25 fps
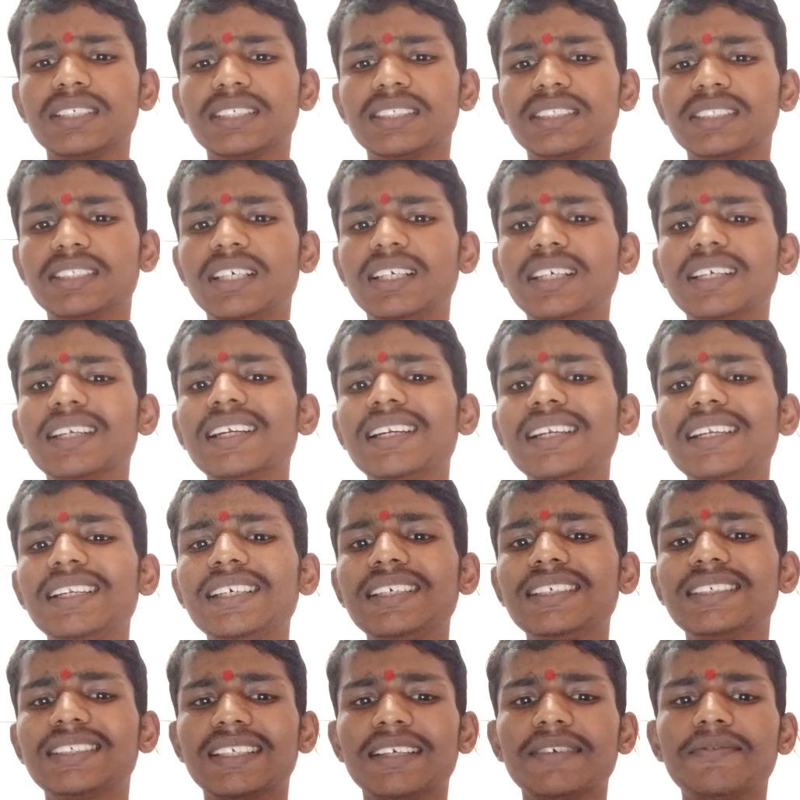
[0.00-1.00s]

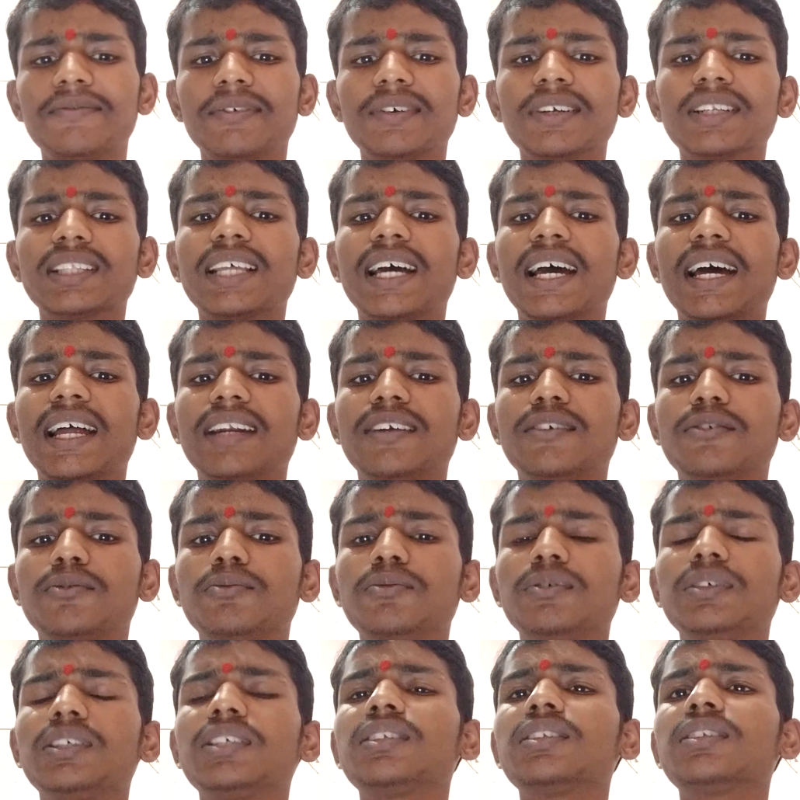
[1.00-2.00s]
certainly safer than
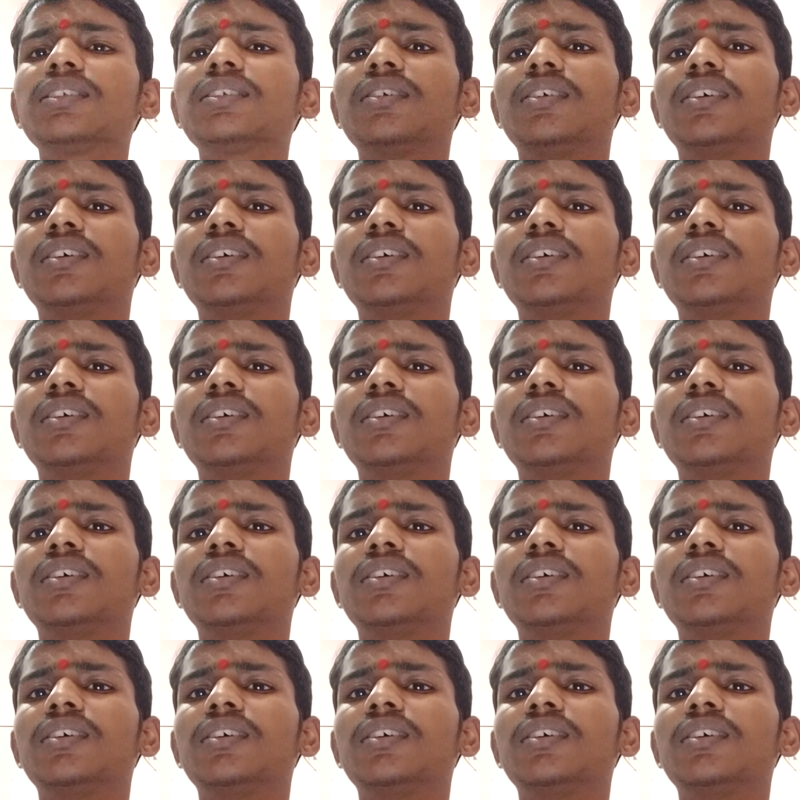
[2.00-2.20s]
doing